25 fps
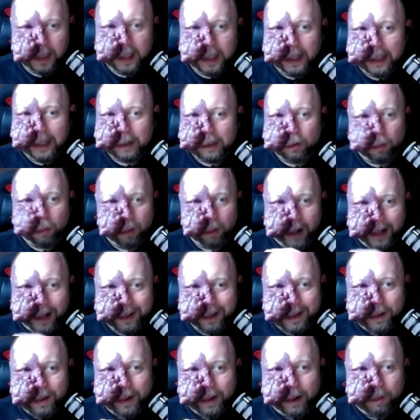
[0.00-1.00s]
it
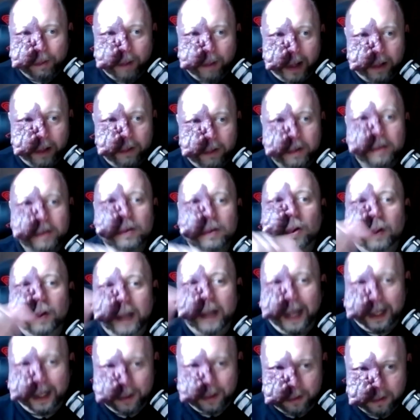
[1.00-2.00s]
already requires
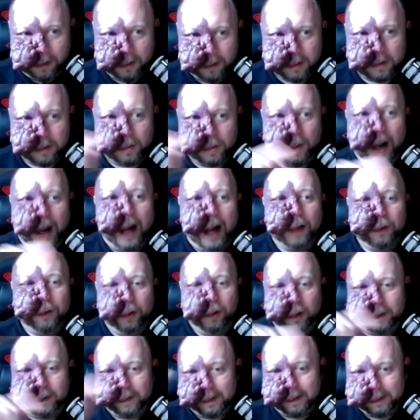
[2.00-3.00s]
connections to
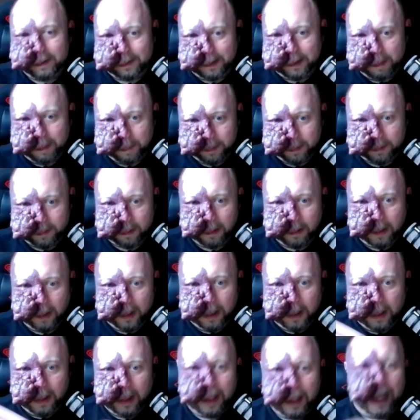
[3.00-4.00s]
other systems,
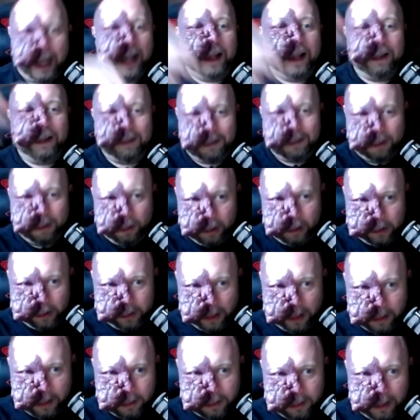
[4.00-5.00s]
like a
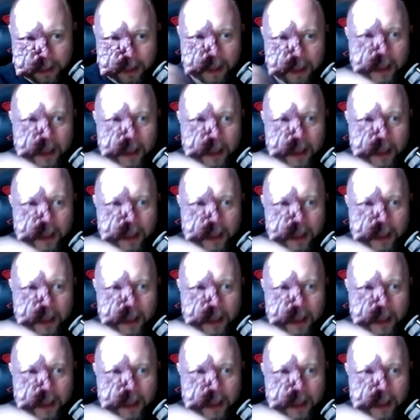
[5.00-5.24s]
search engine,